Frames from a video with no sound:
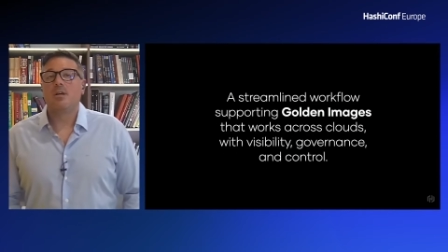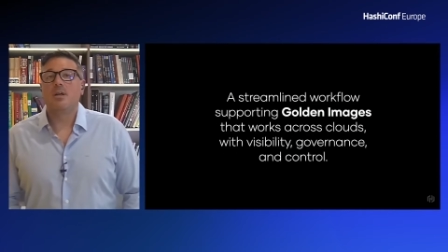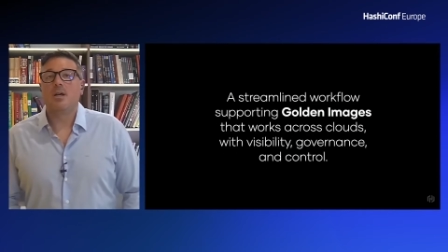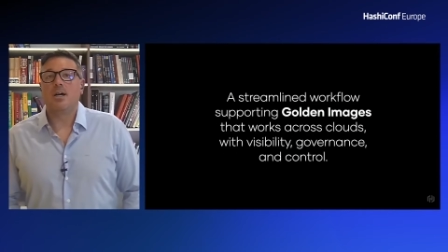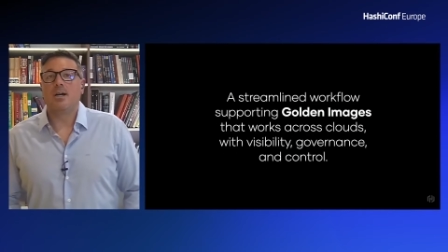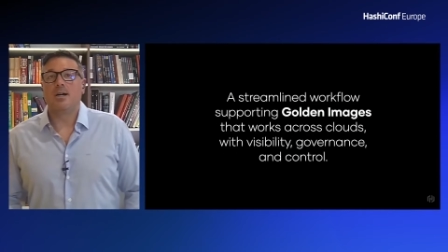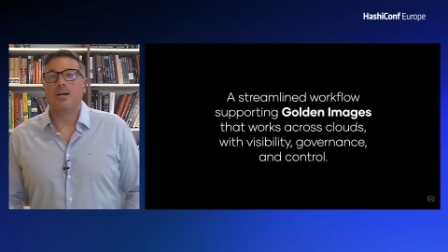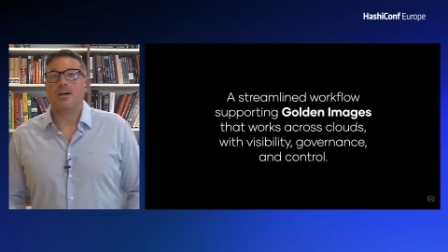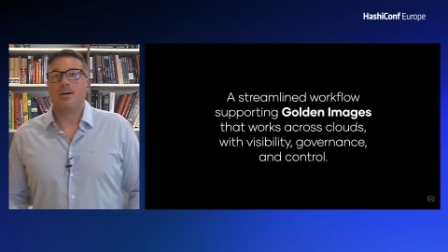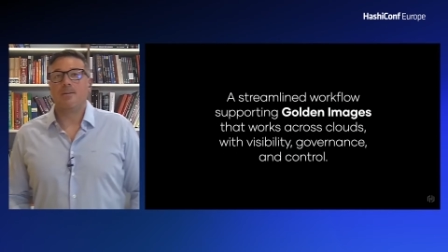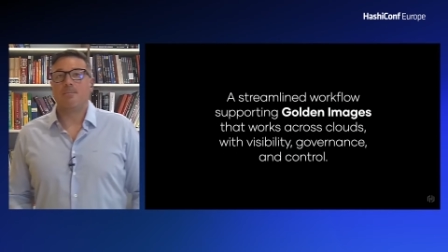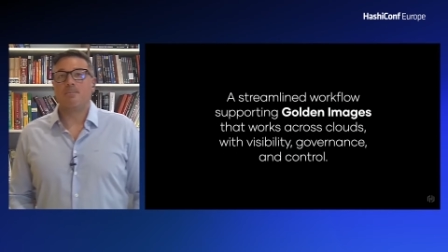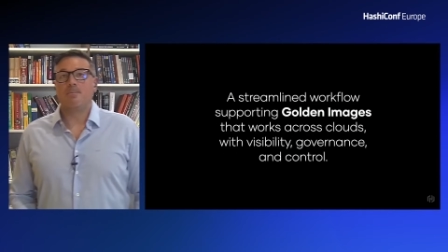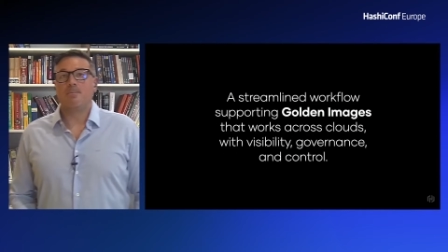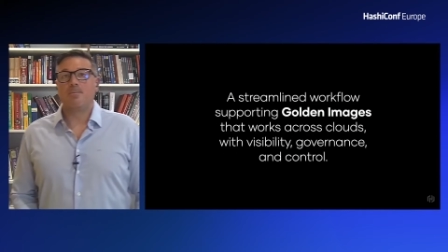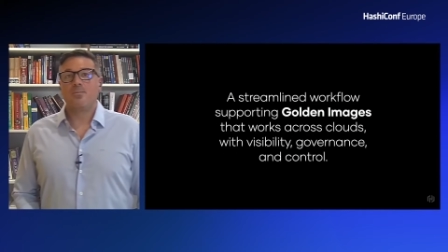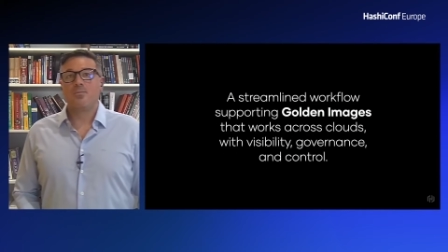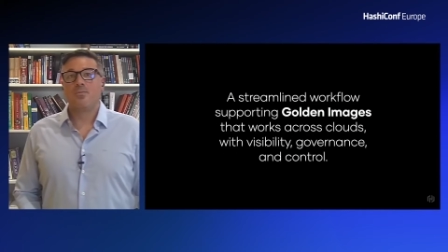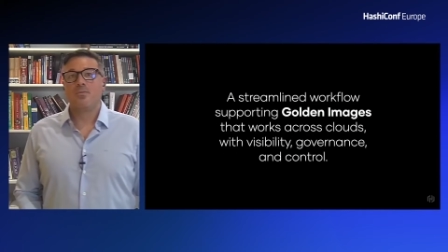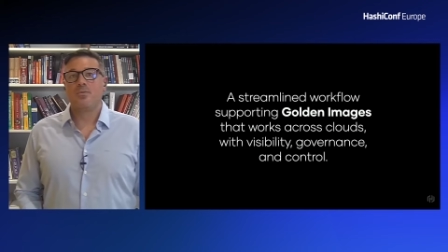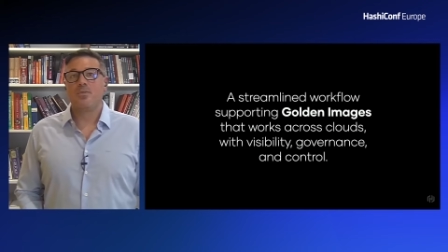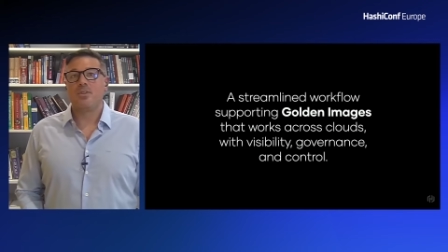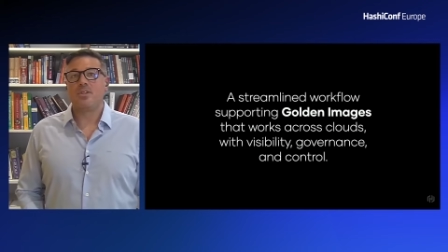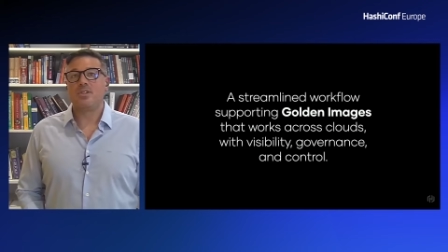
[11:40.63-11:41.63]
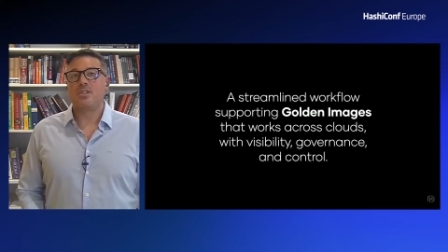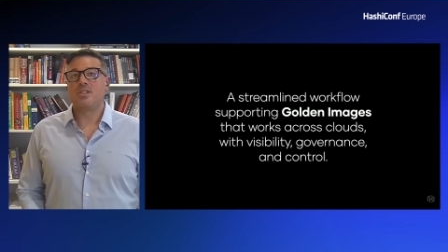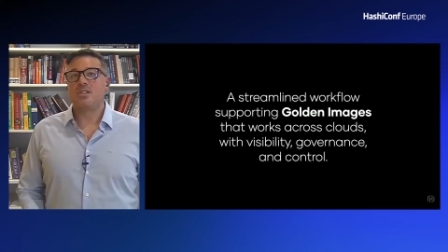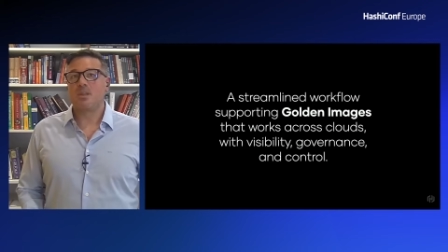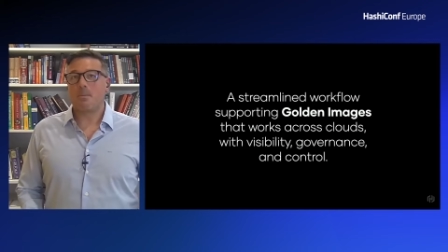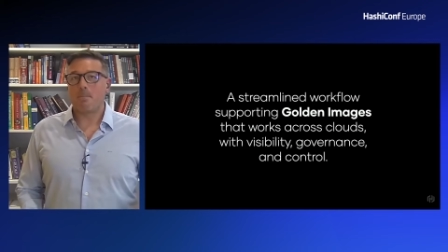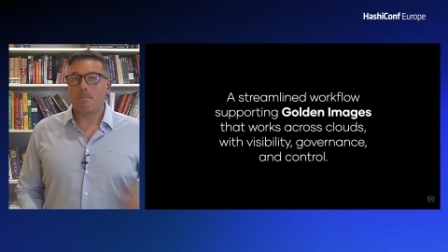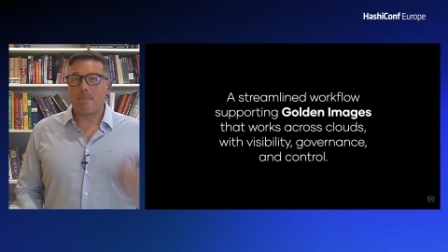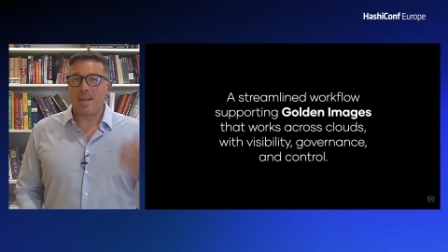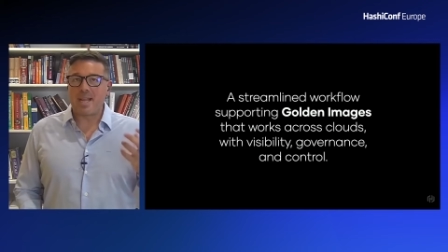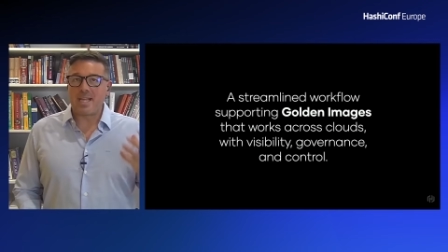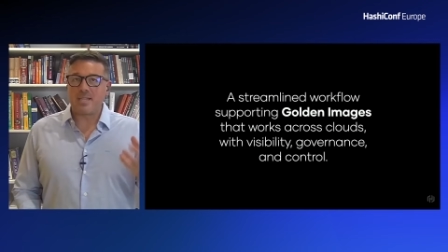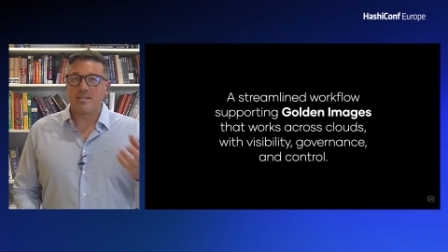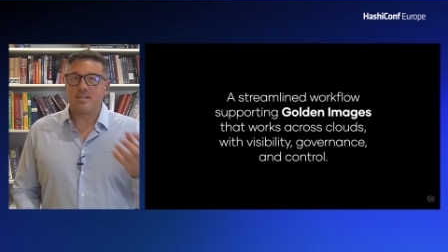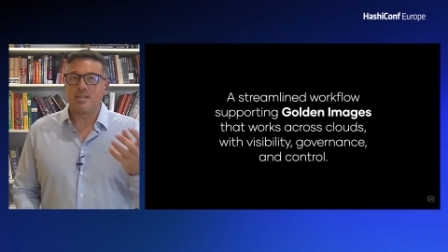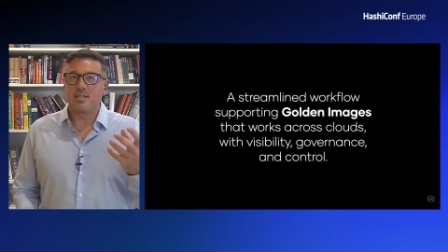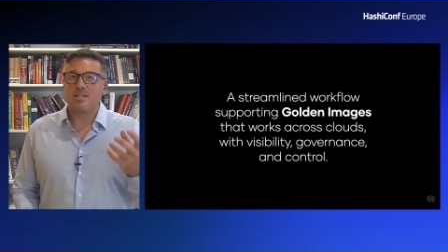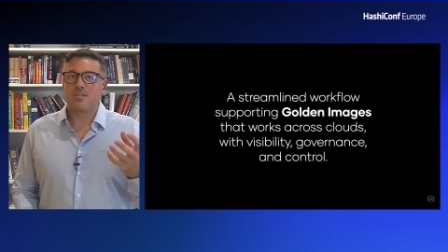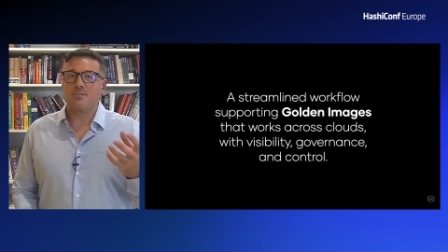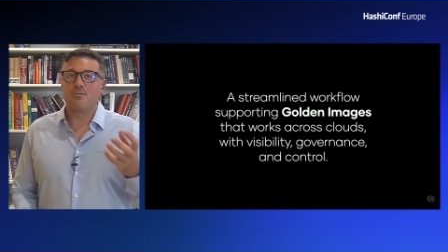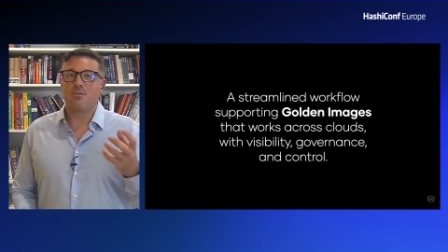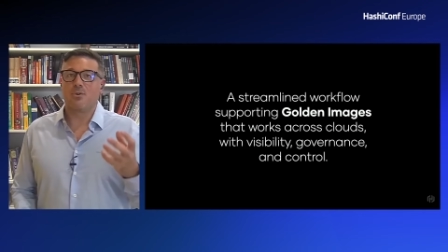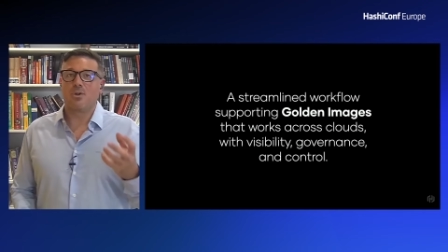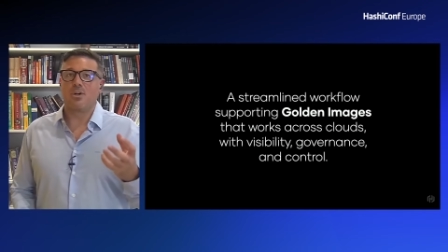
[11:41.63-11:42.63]
Um, this is the
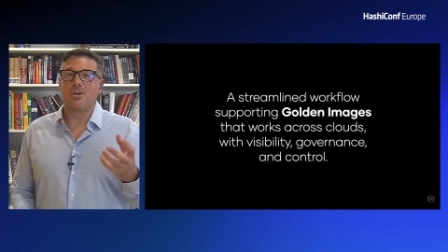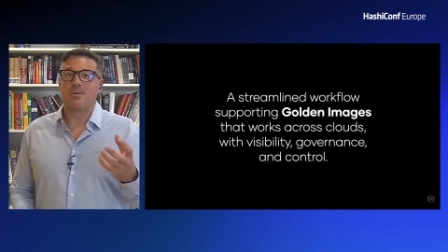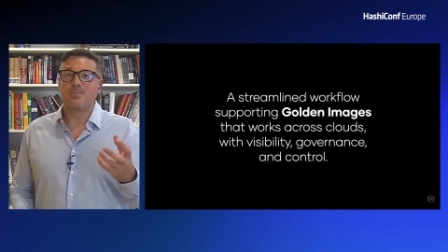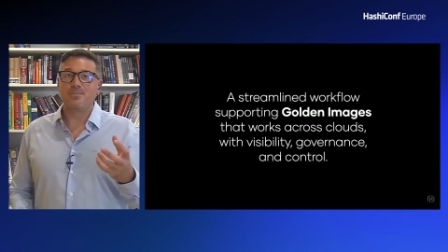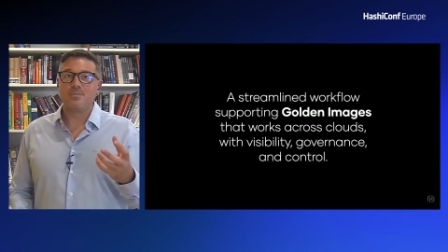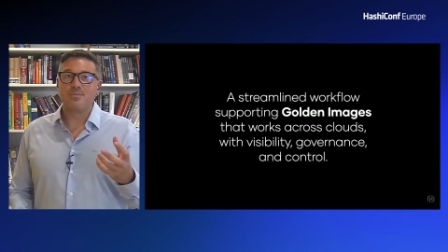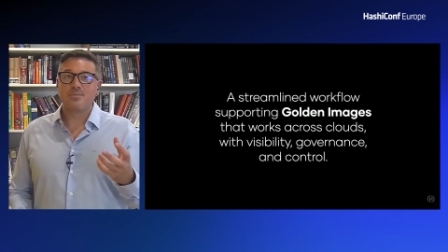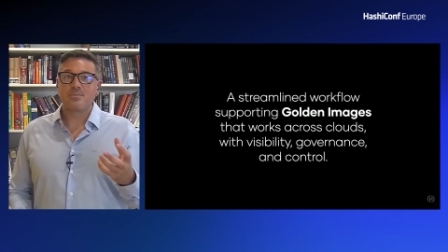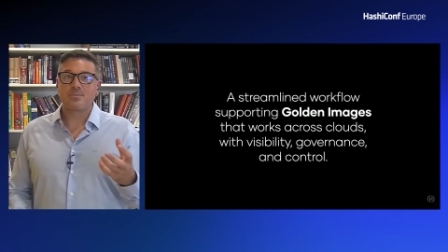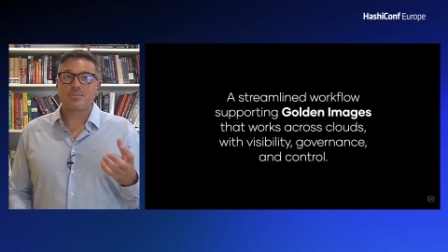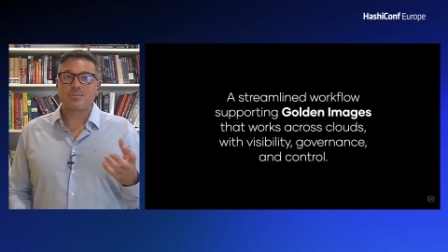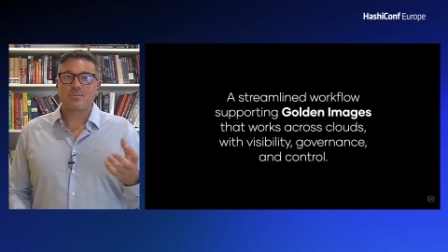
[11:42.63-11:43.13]
basis for